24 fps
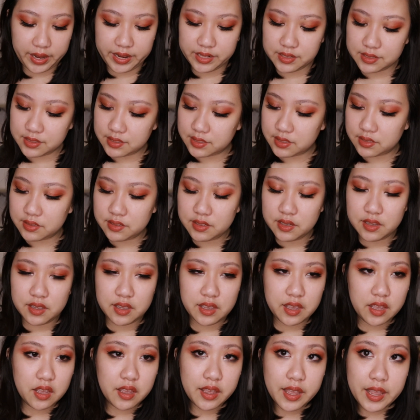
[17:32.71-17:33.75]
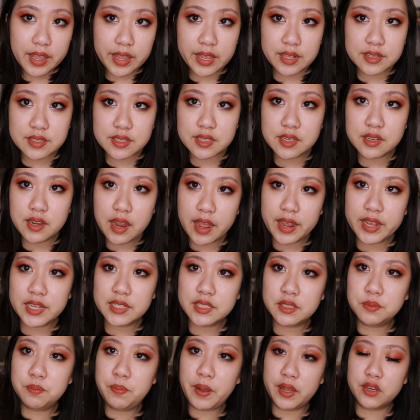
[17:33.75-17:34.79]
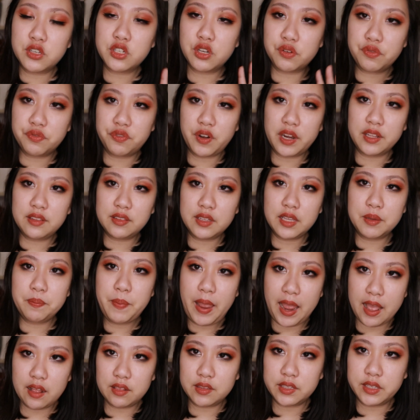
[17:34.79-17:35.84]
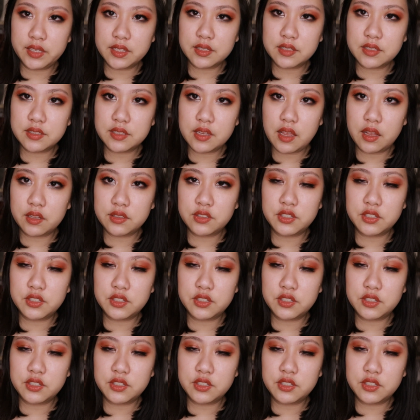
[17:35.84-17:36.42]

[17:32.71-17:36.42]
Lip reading: It's a nice budget-friendly palette